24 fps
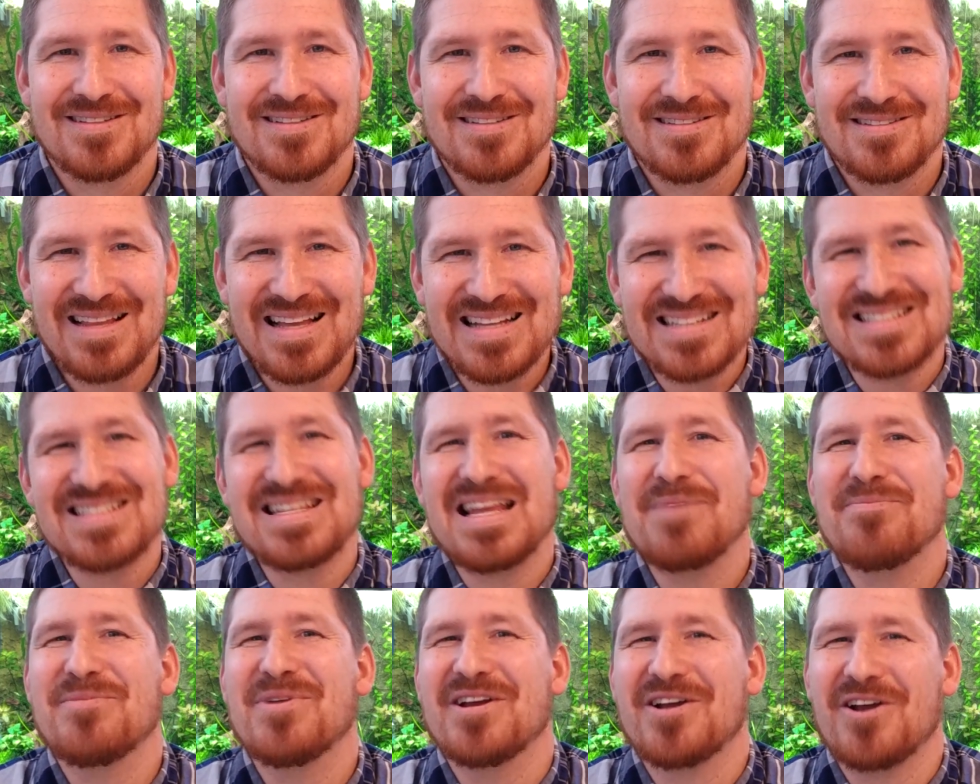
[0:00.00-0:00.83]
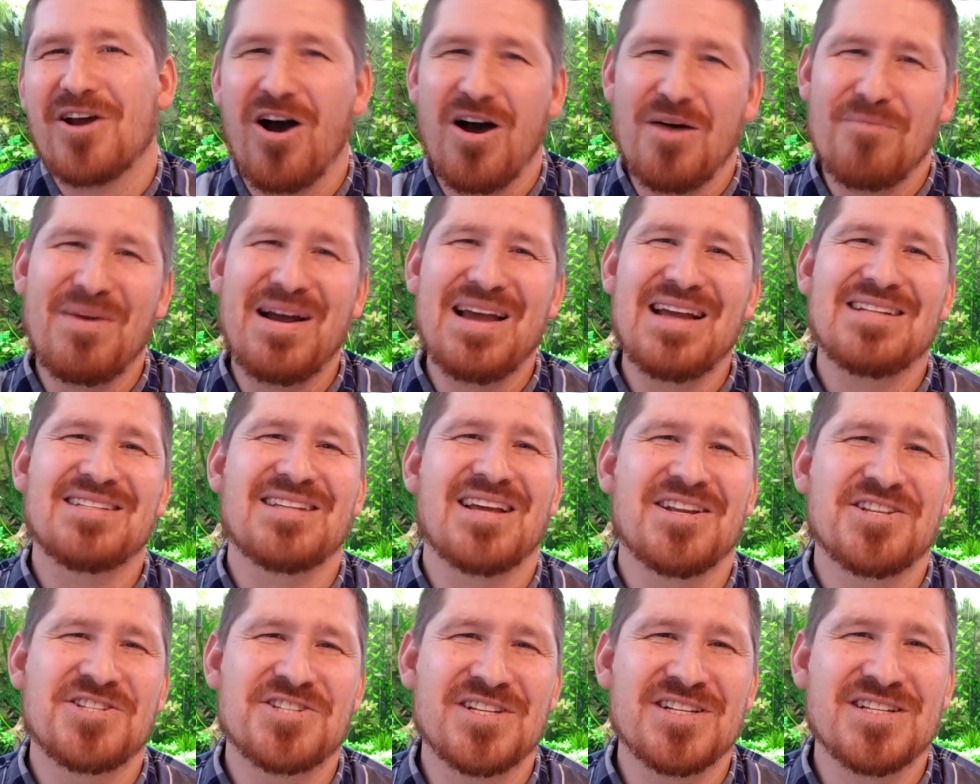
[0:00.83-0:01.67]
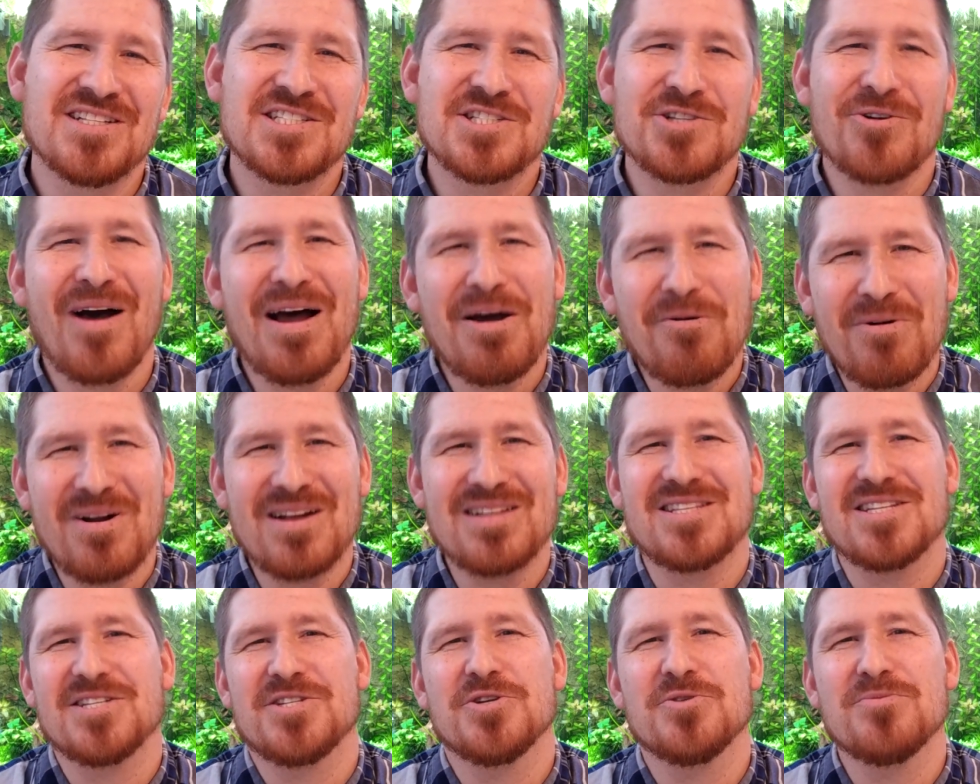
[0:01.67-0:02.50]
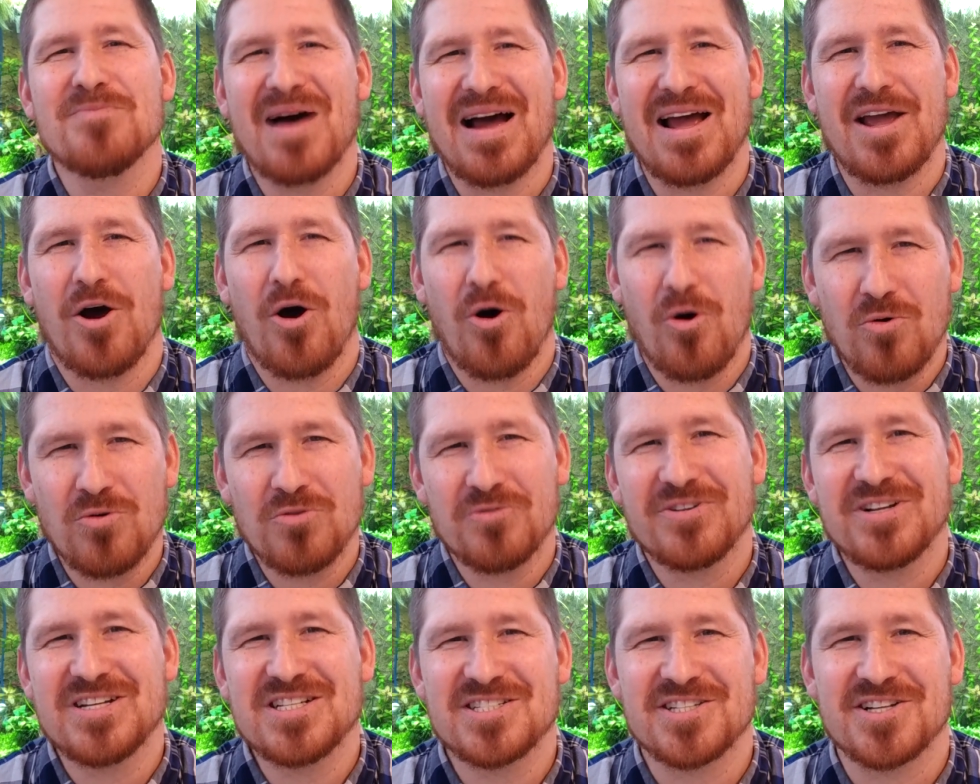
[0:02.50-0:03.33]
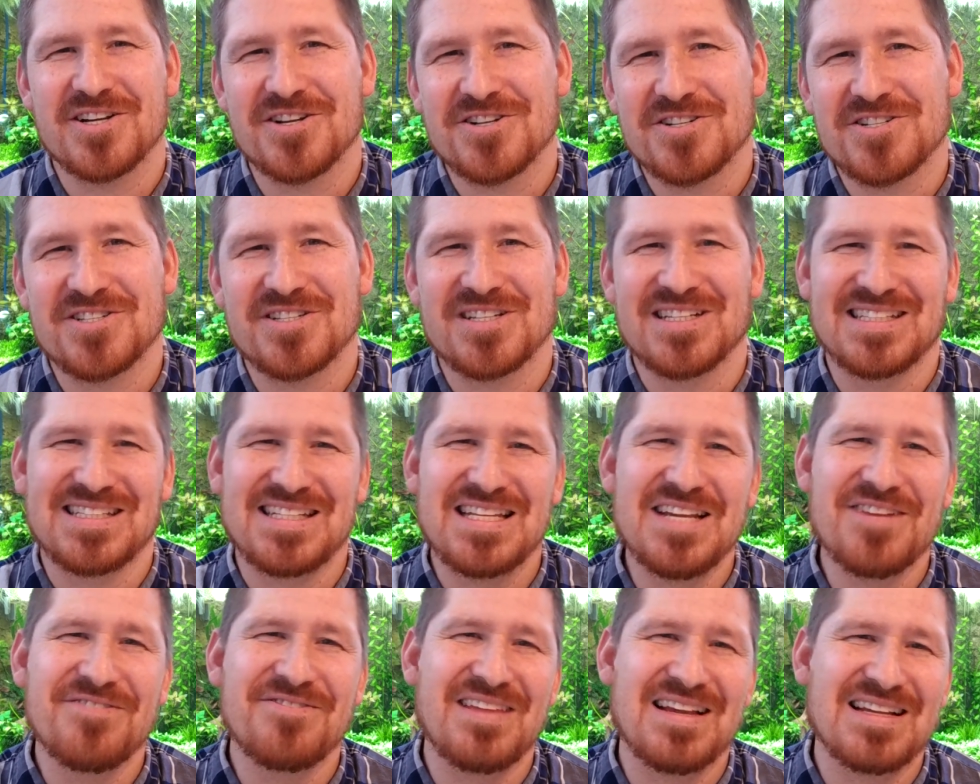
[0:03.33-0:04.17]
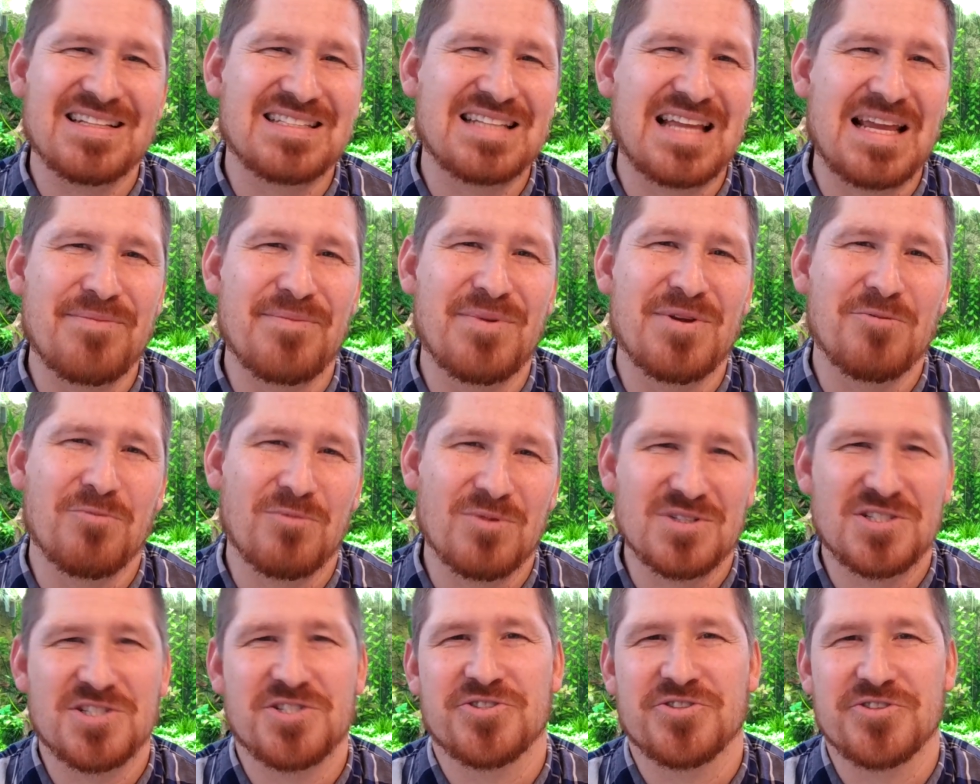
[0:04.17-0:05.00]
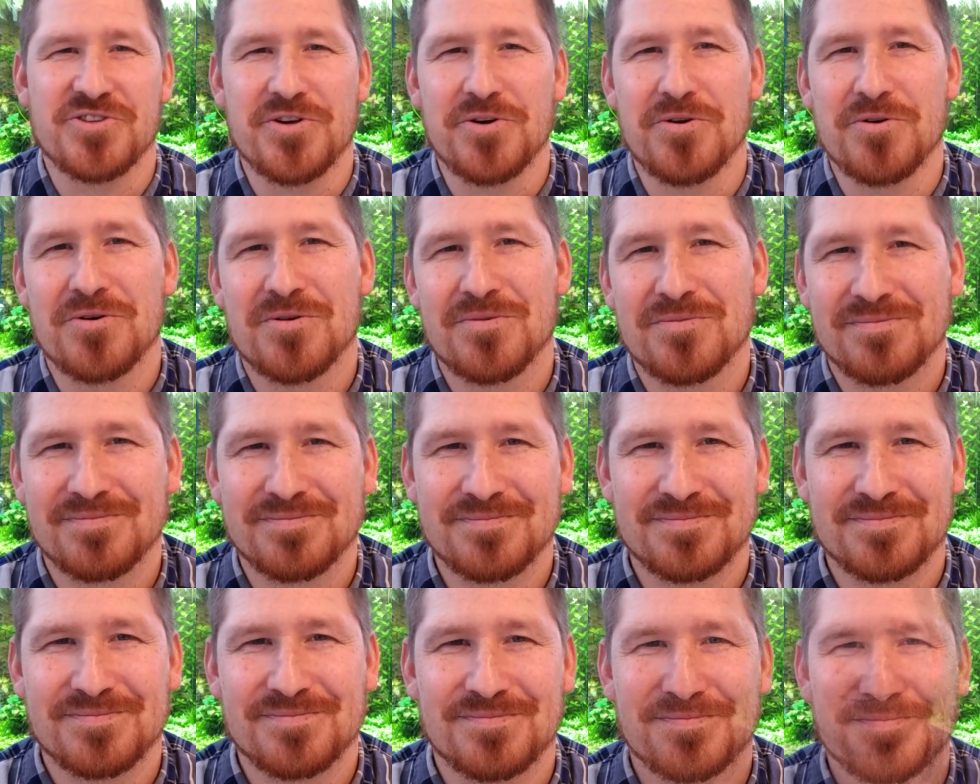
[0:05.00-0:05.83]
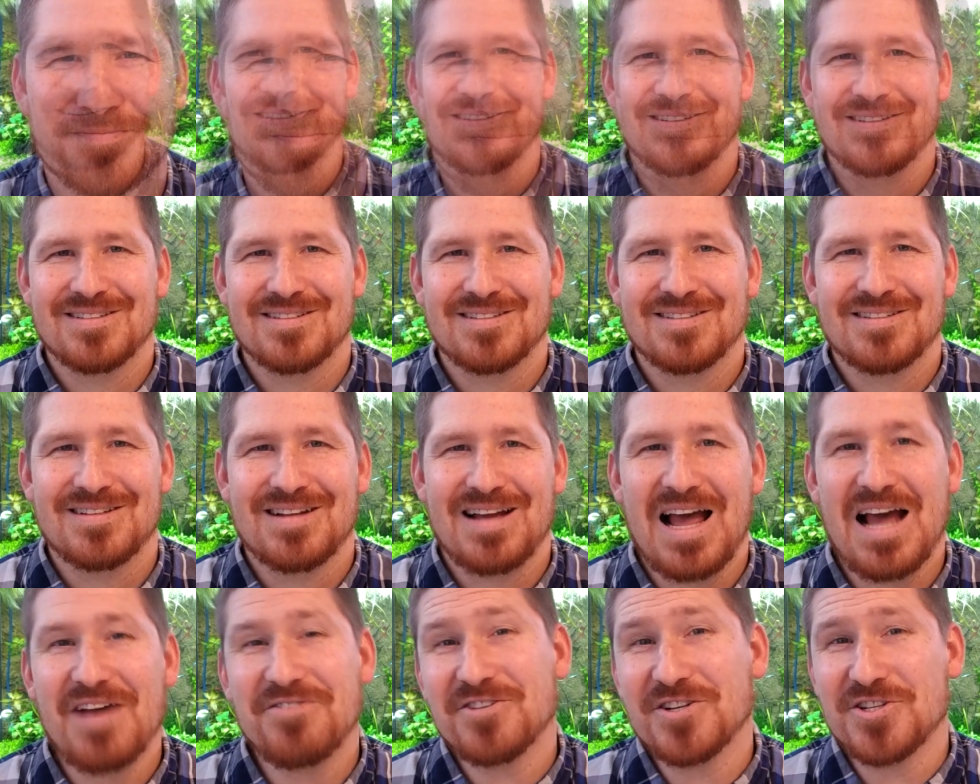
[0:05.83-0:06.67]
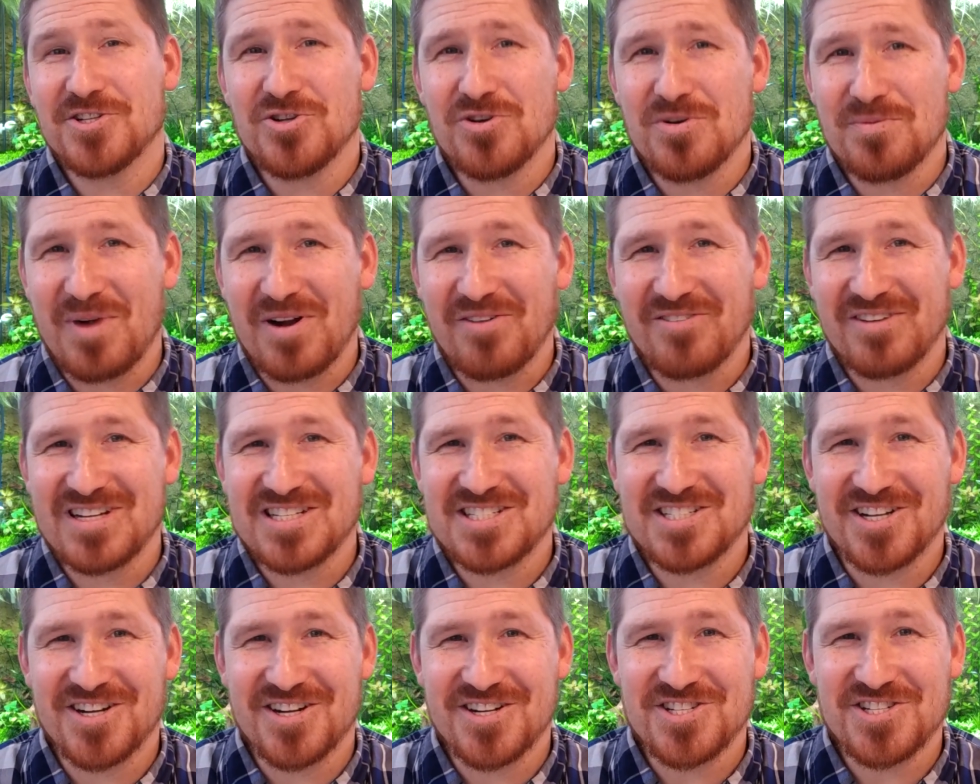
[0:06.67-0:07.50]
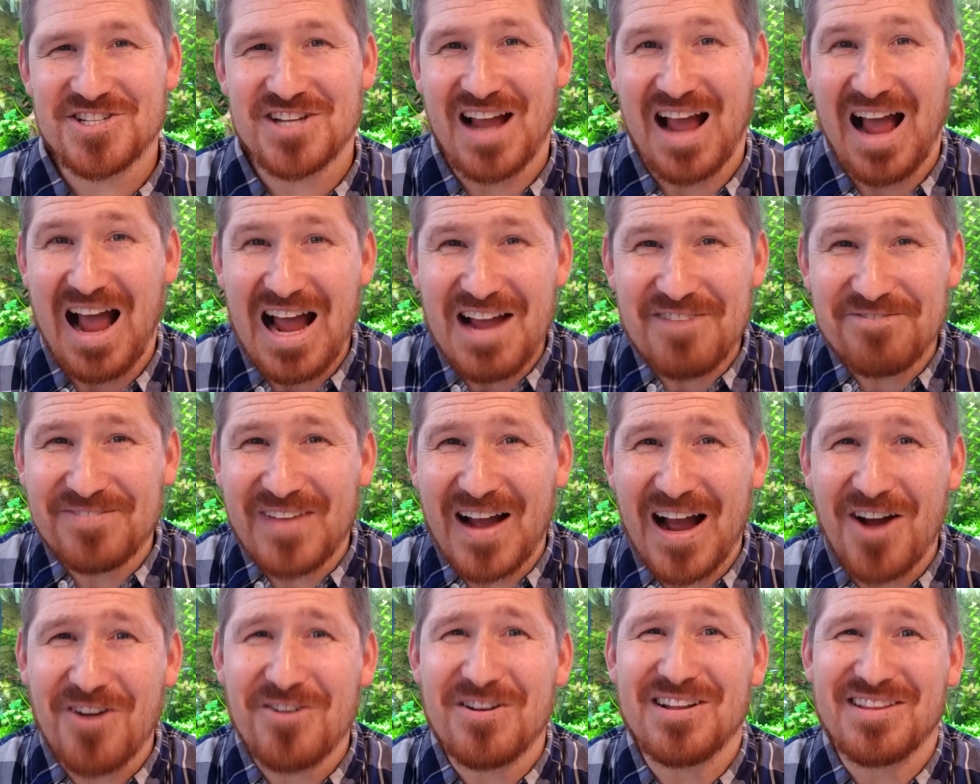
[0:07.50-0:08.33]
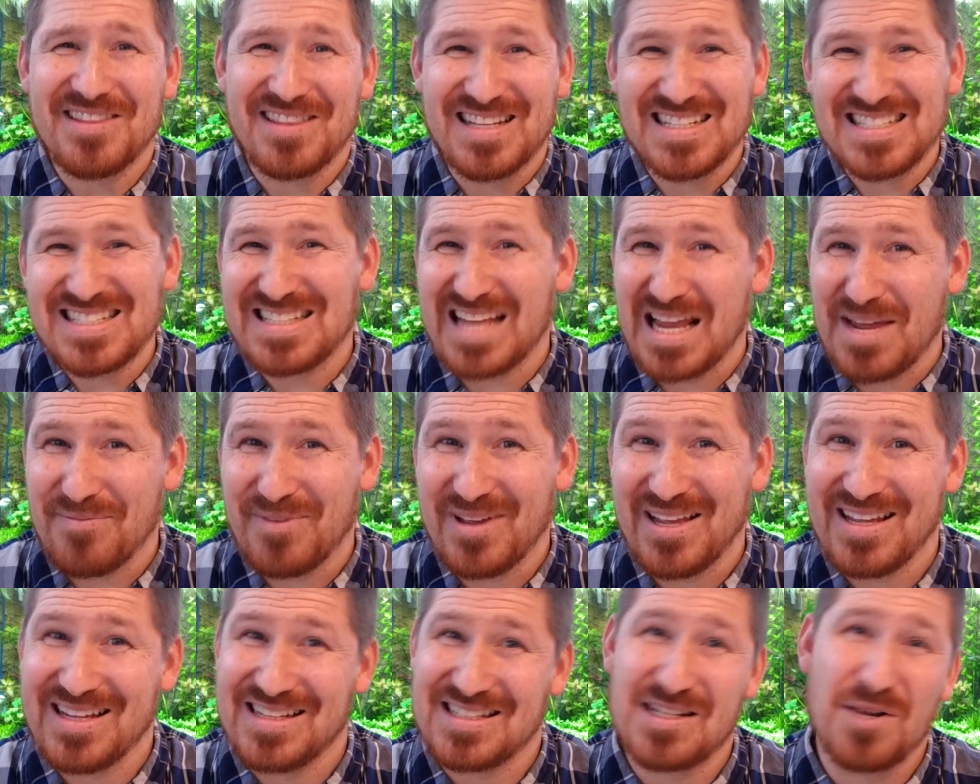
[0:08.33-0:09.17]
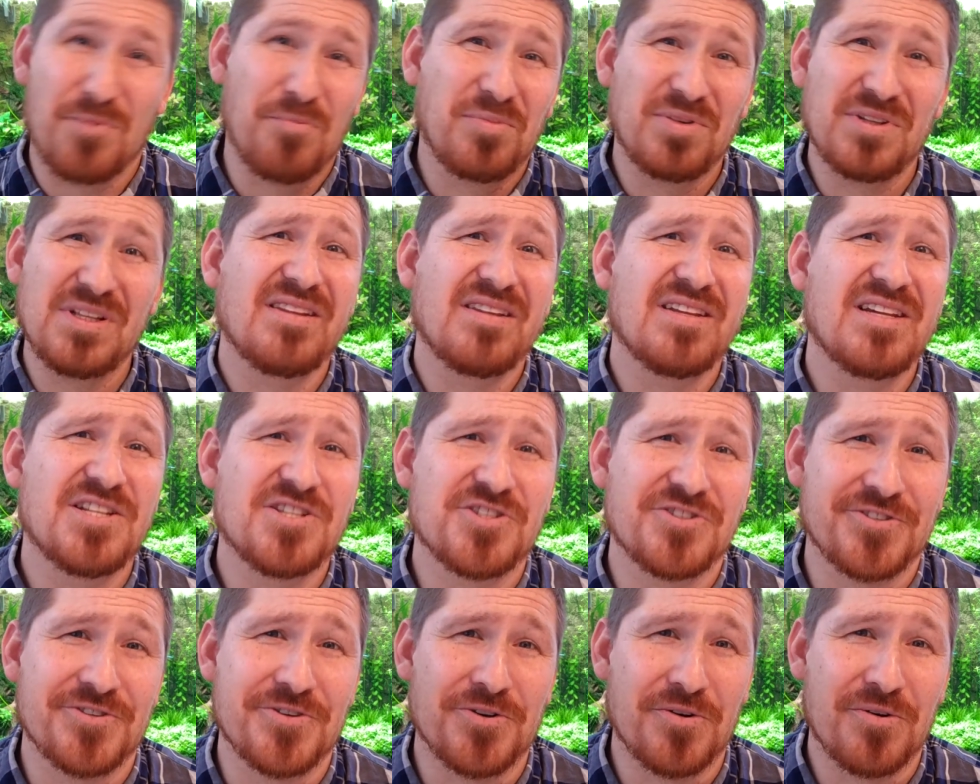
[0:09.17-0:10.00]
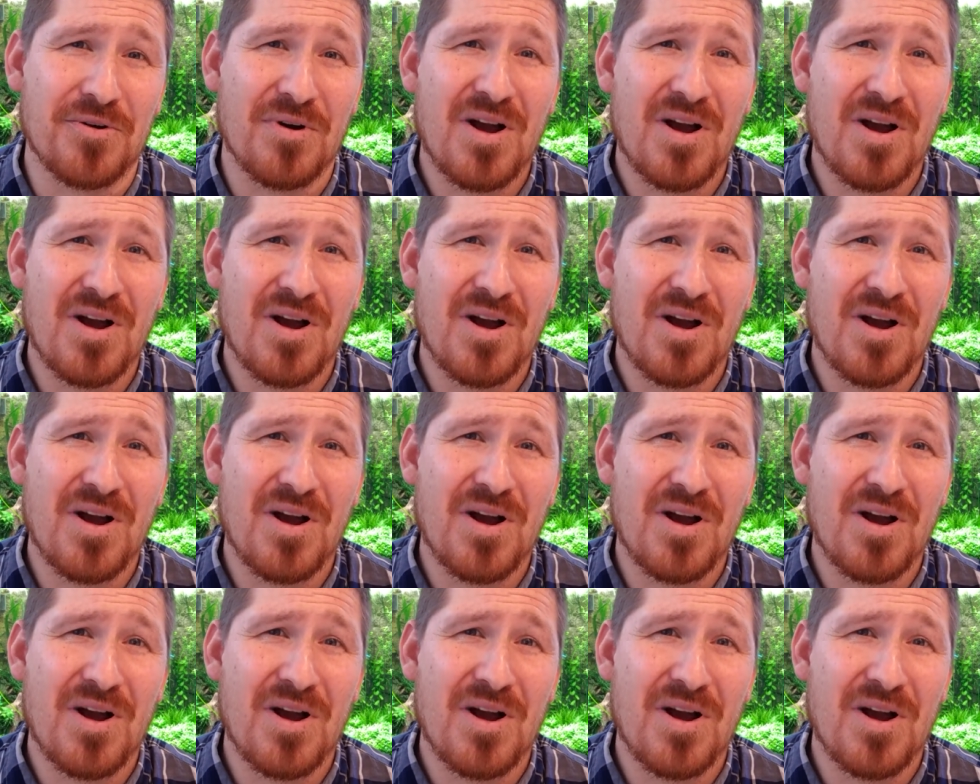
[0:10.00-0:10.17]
That statement caught my attention, so I wanted to do my own research to see if that statement was true. After doing my research, I found this statement is completely true.